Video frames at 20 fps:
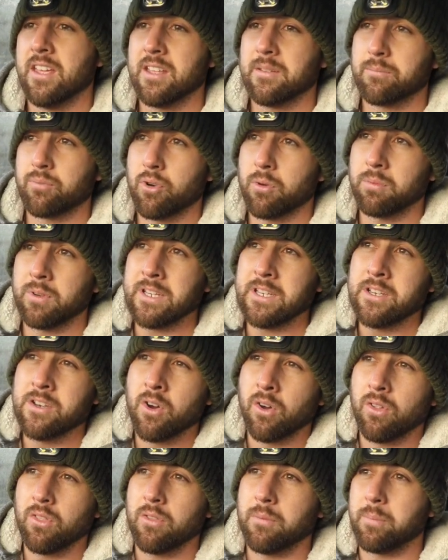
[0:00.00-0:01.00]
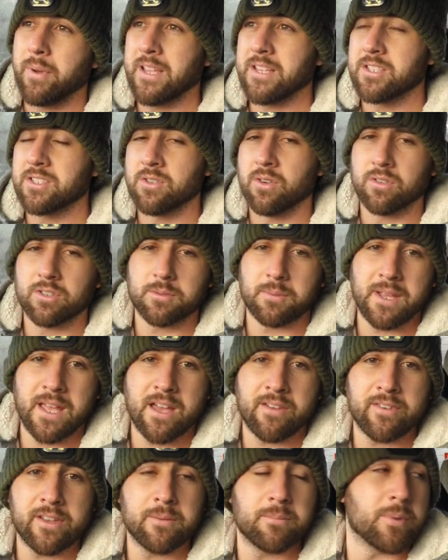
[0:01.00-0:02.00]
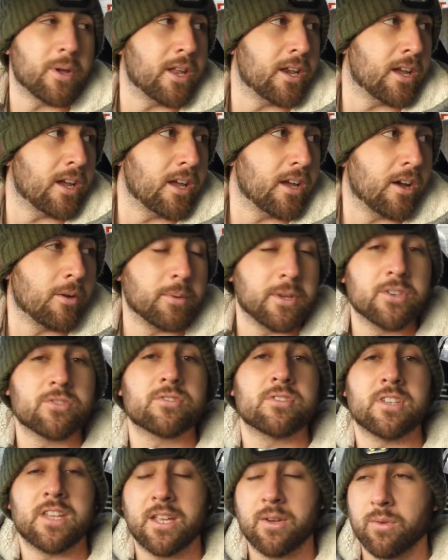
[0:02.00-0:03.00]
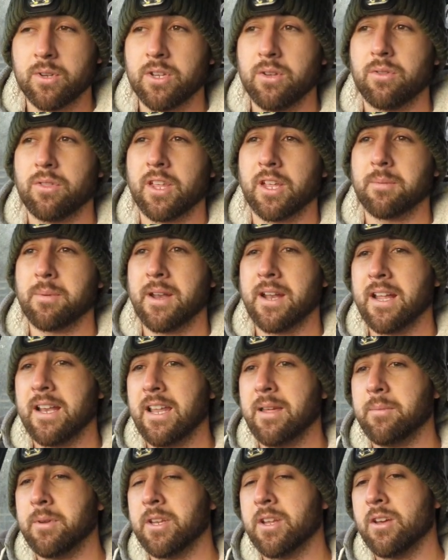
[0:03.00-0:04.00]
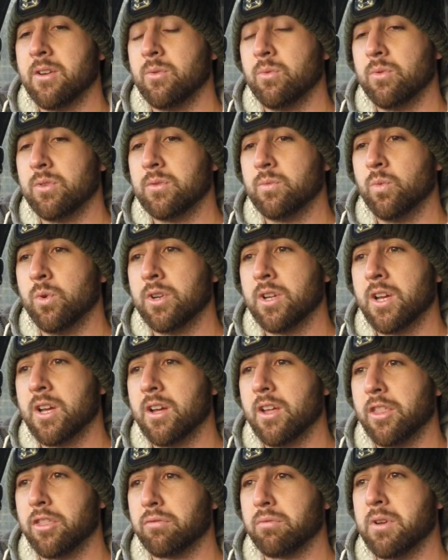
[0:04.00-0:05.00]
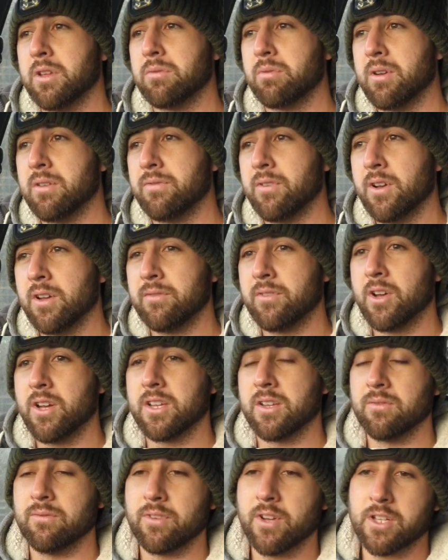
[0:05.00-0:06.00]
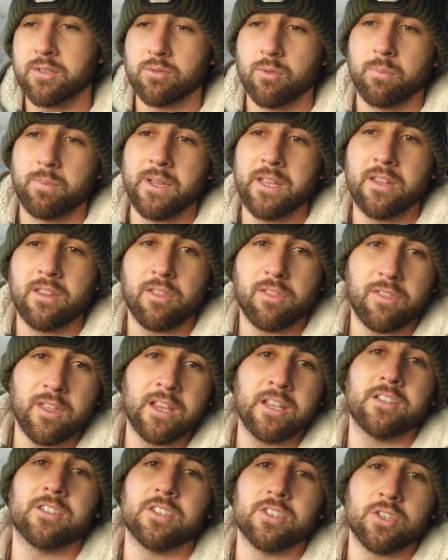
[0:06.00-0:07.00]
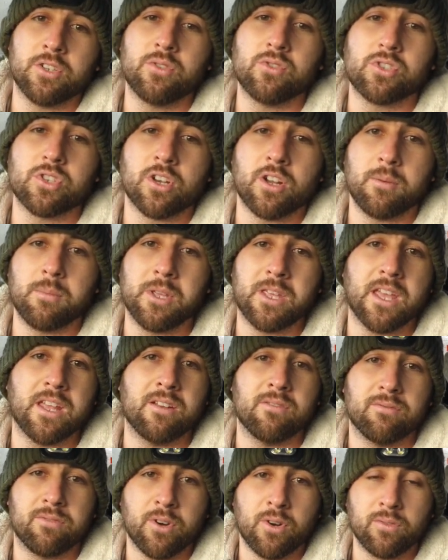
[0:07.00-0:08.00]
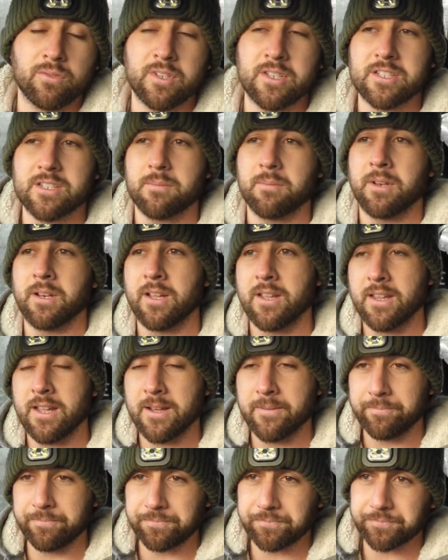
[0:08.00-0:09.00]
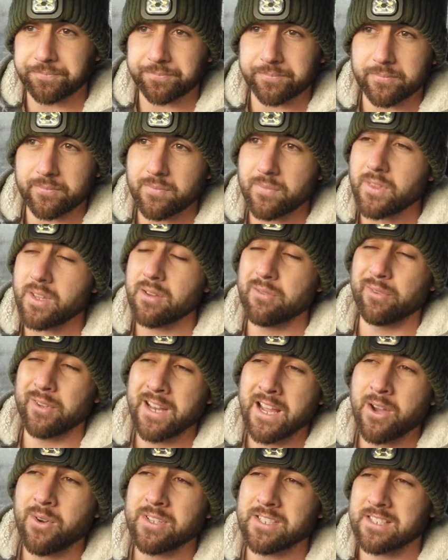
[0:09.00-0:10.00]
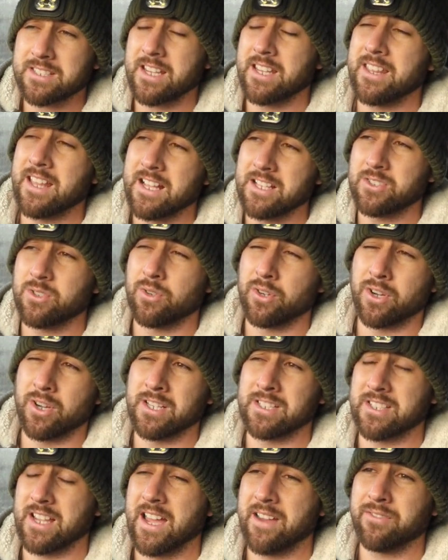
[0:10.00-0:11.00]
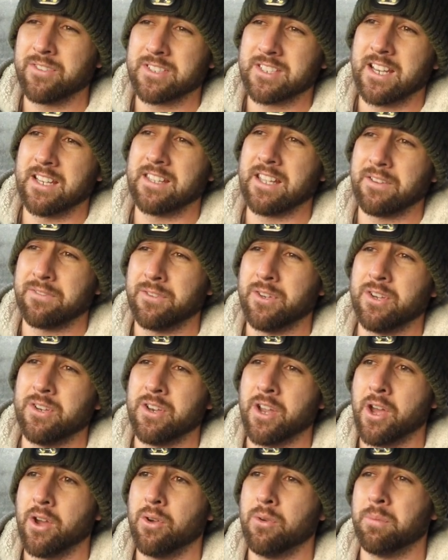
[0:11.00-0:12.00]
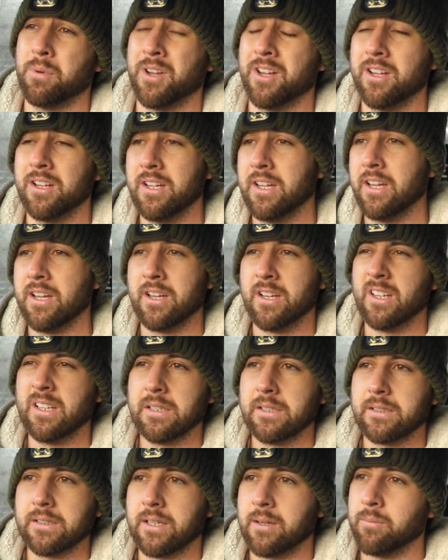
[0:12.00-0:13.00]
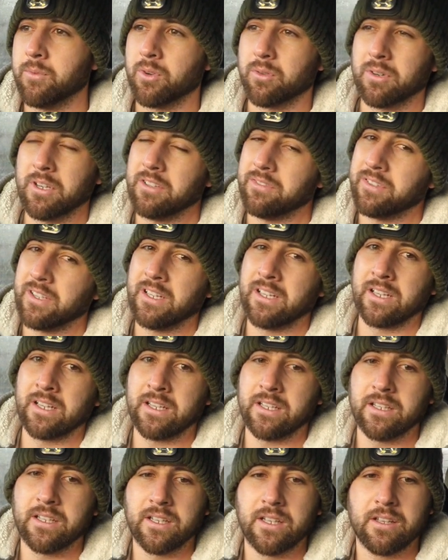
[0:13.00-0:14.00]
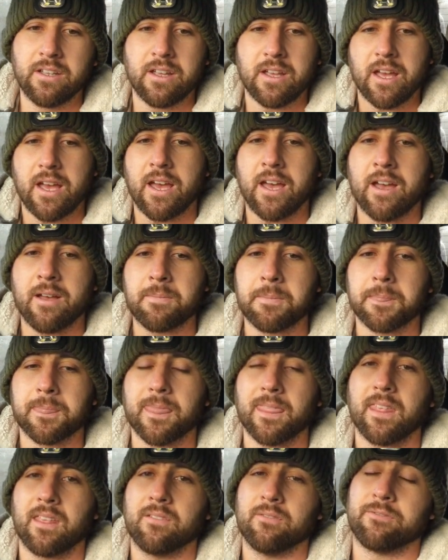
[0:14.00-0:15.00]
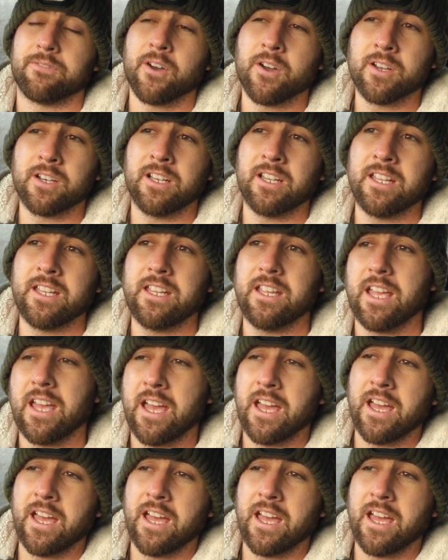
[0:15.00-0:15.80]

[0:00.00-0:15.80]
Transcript: probably not the best stock to be having, but I'll be interested to hear what you think about that. Let me know, would a 335i convertible be the thing to do? Should I be getting involved in something like that? For now, as I say, that's on ice. I haven't said a definite no, but I'm not really feeling it. And finally,